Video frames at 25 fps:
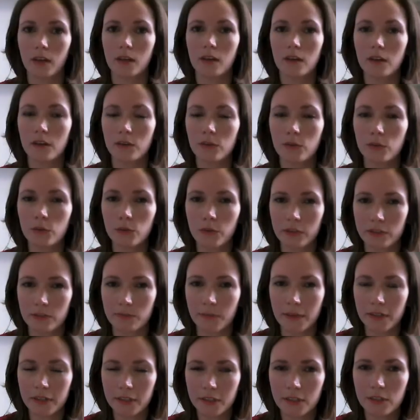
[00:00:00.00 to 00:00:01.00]
You
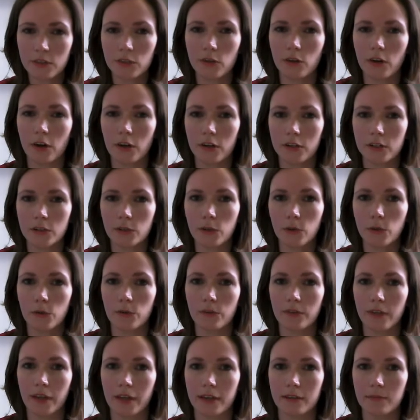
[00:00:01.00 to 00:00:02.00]
explained in your article
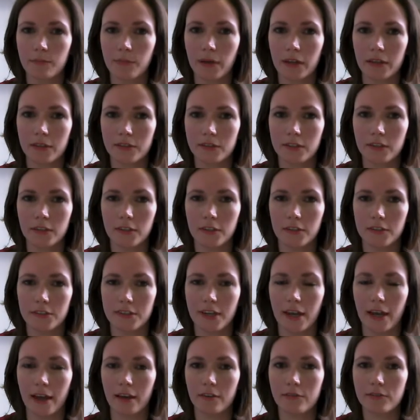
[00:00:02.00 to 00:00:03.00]
that Palestinians
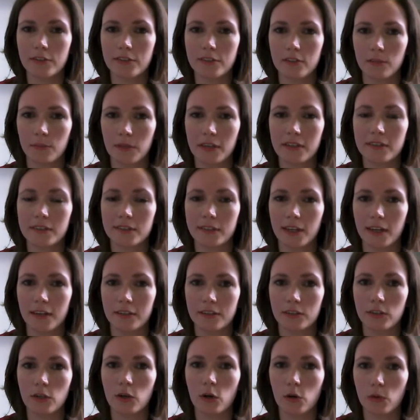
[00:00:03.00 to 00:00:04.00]
have, to some extent,
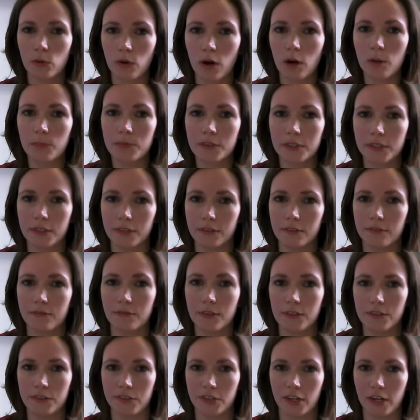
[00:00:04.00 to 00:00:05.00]
co-opted
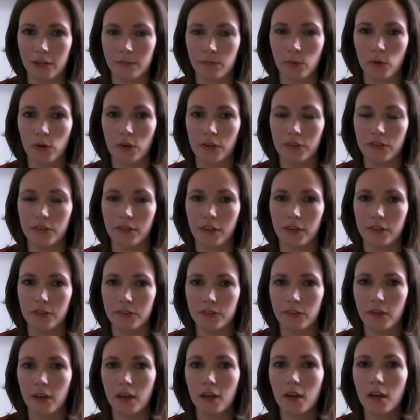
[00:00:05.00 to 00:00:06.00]
these checkpoints as
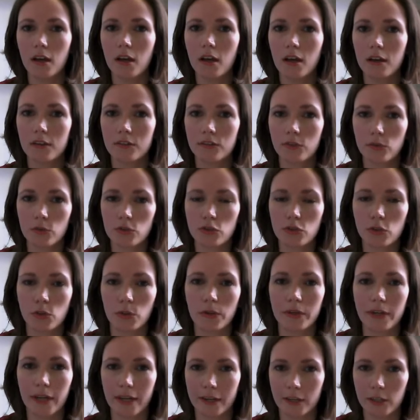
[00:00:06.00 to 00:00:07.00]
social
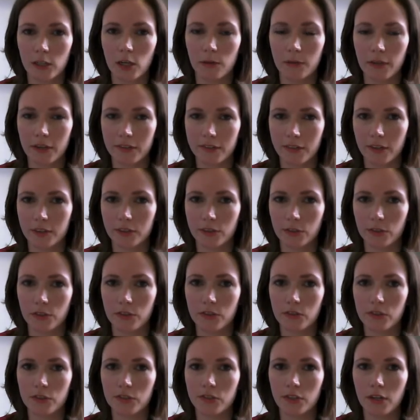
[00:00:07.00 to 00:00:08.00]
and economic
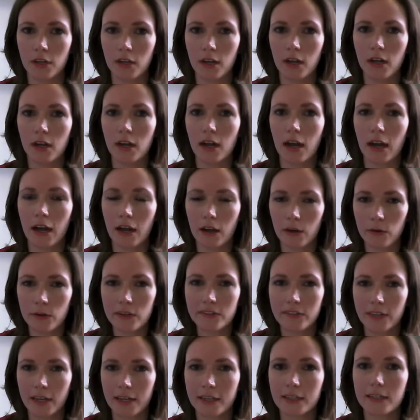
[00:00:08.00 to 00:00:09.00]
centers. How
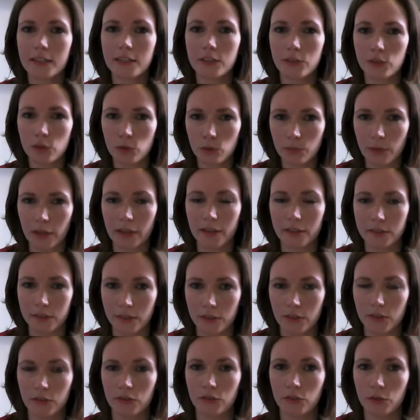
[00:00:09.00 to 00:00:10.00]
exactly do
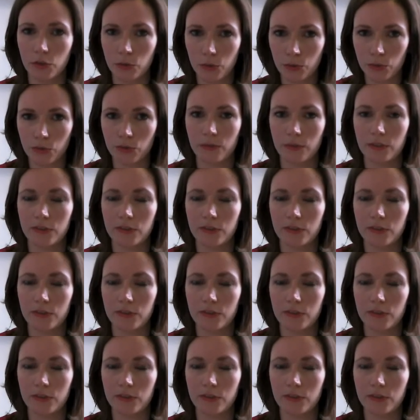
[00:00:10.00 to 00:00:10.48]
Palestinians use these